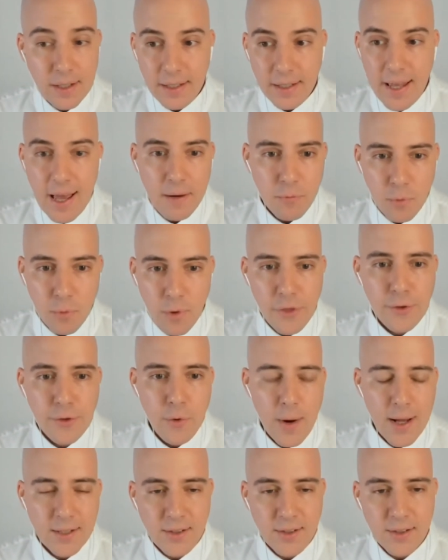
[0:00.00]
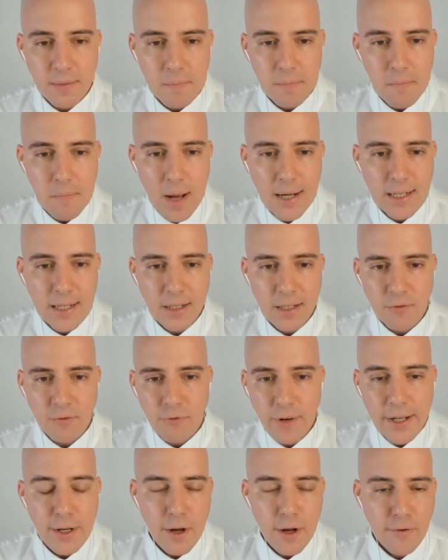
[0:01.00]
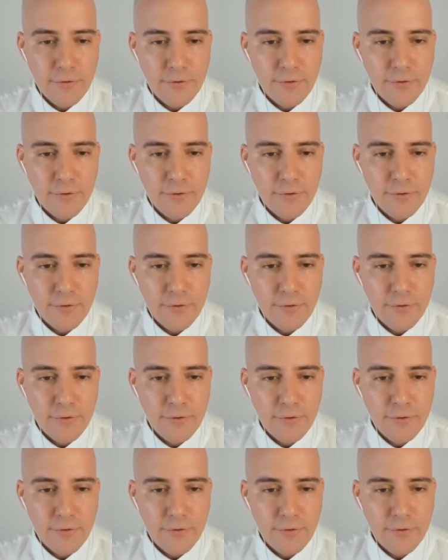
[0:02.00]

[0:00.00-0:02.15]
again, with US money, radio